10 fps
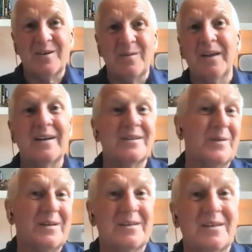Some things
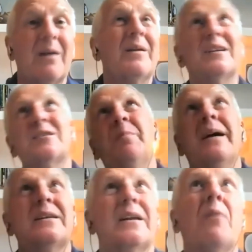which they don't
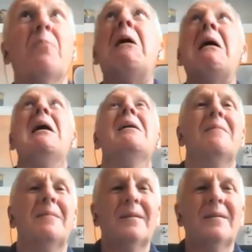expect to go, wow.